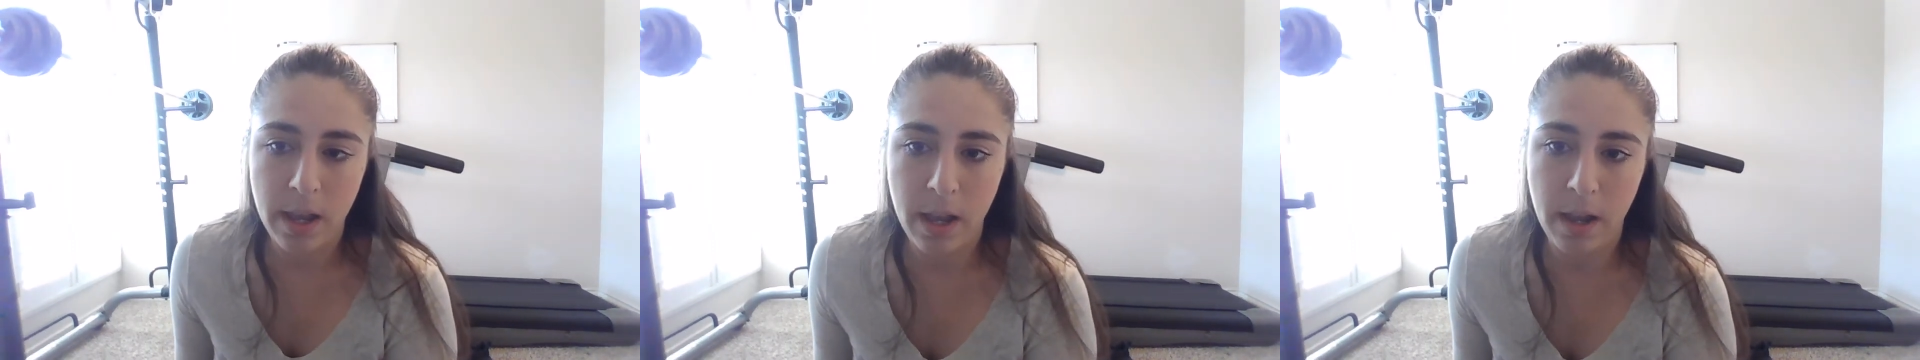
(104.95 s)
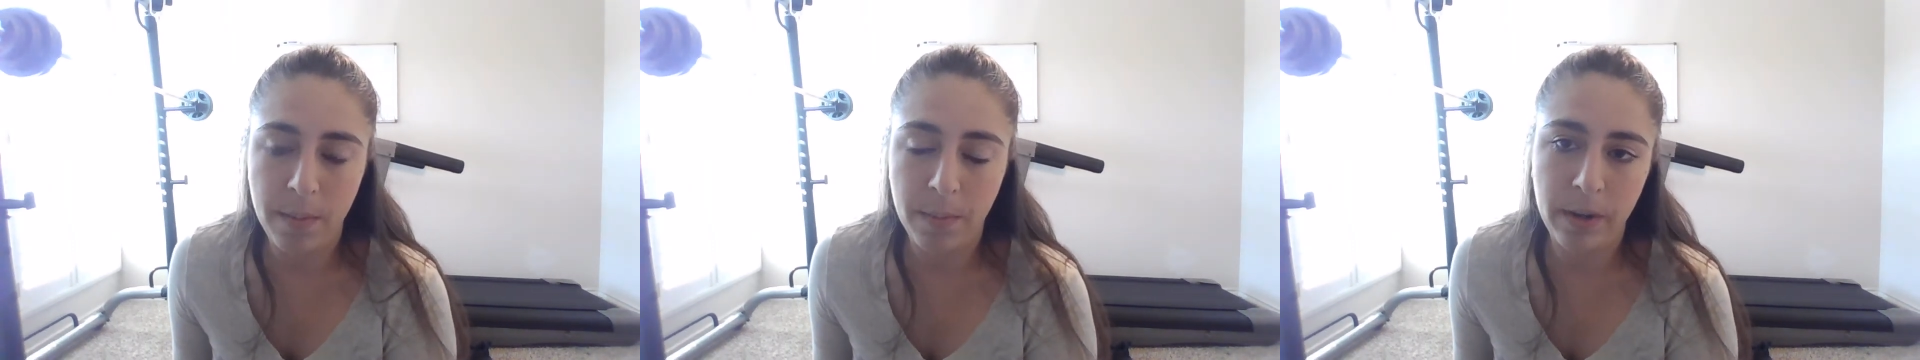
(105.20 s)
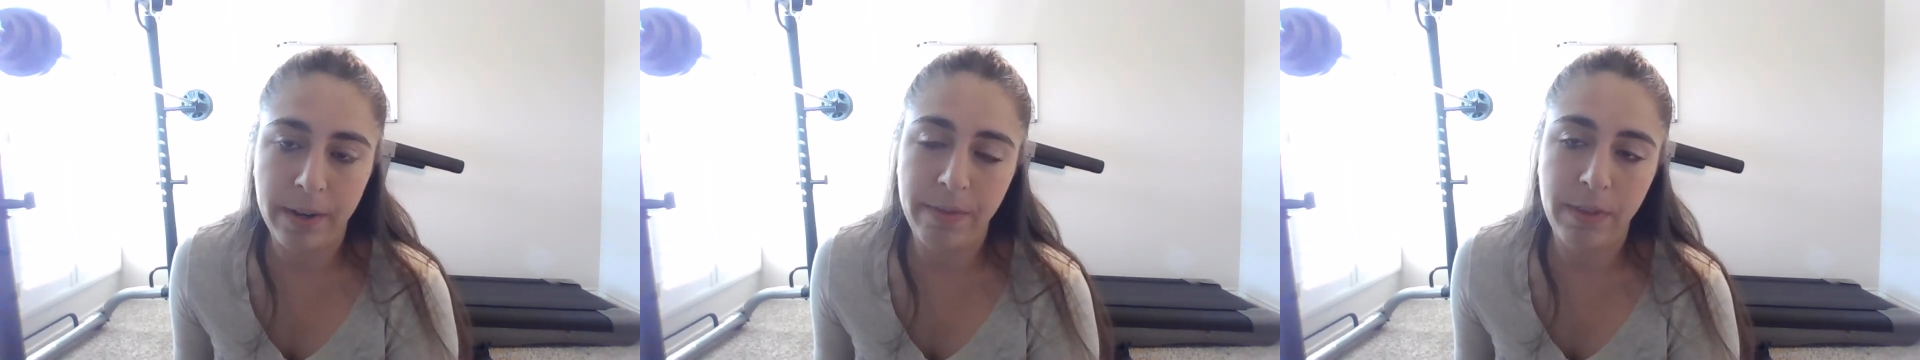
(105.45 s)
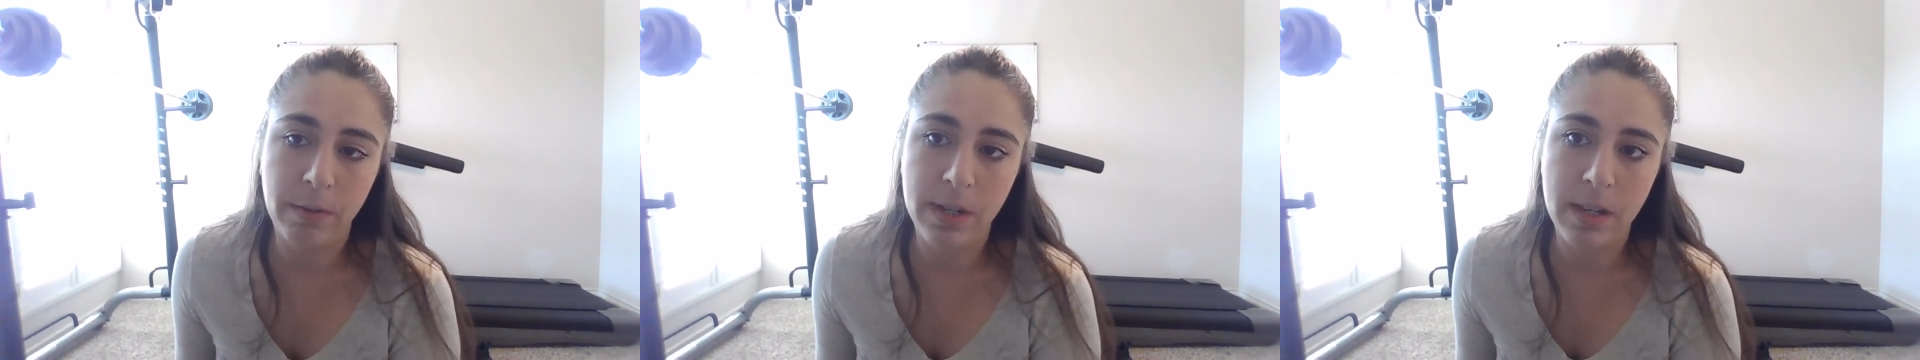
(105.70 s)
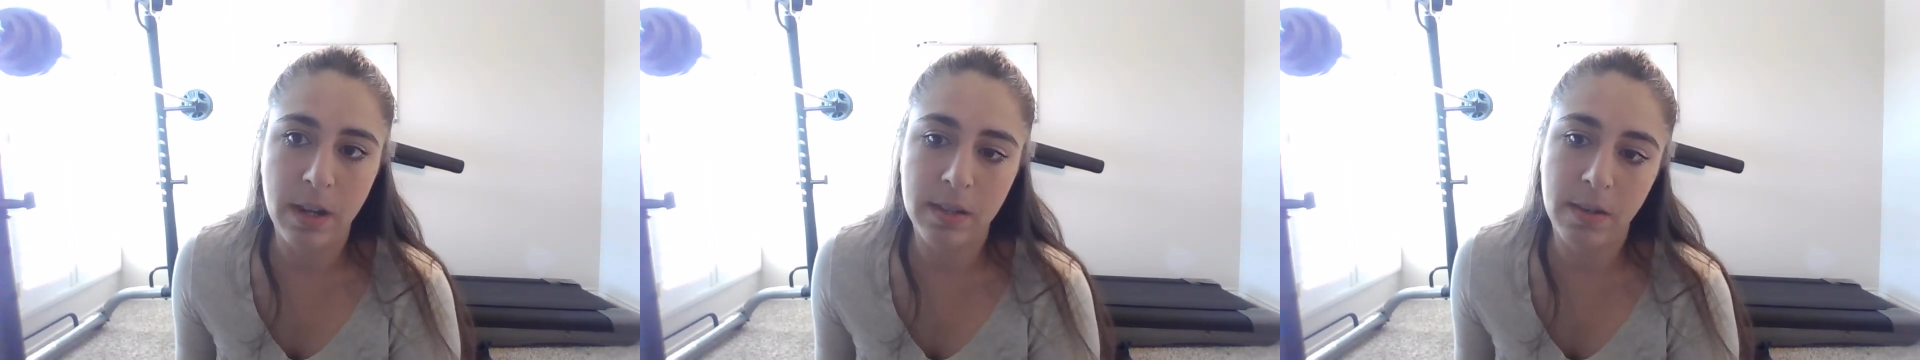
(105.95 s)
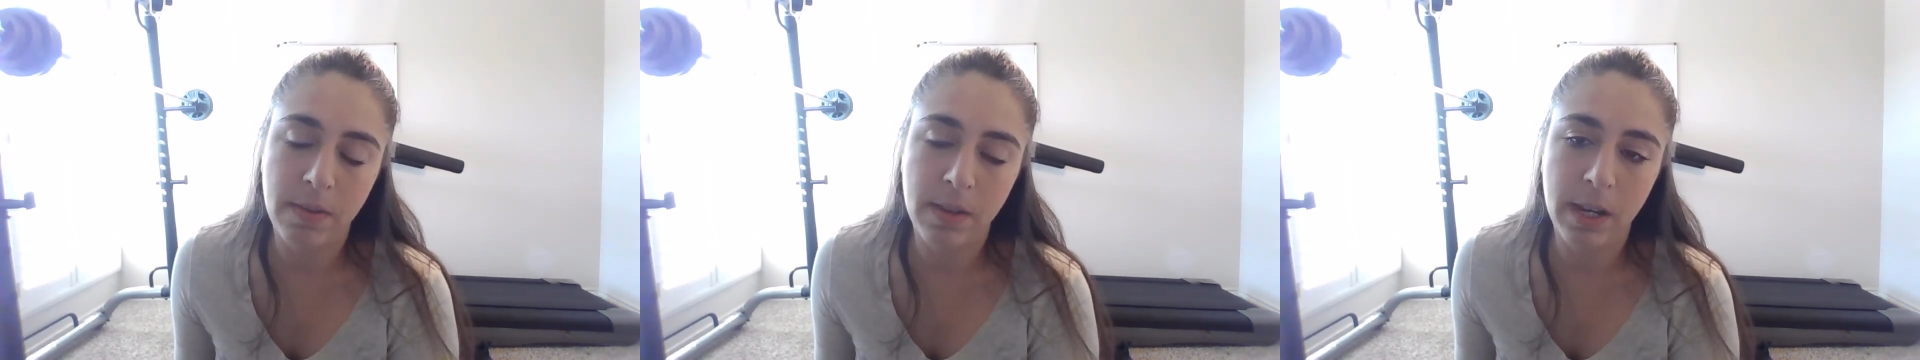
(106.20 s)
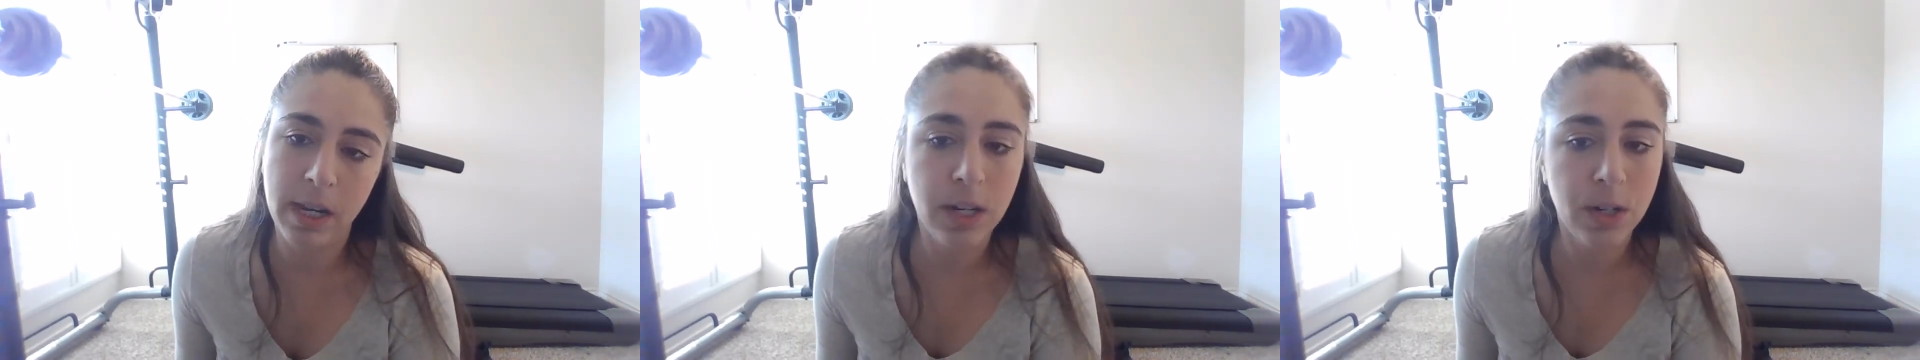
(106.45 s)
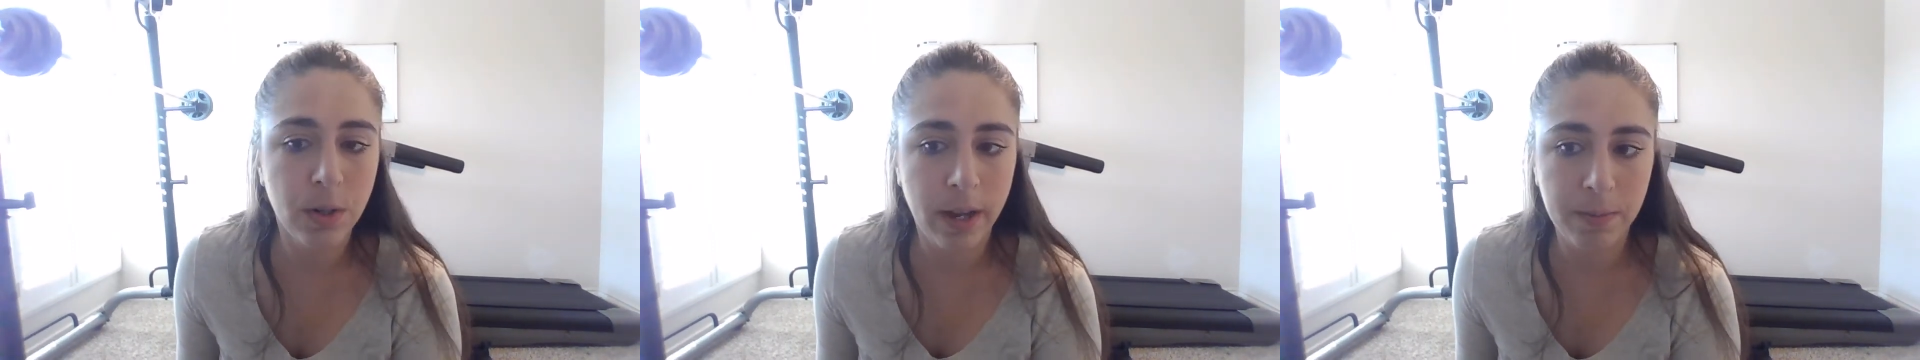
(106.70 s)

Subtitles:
or if the results of the initial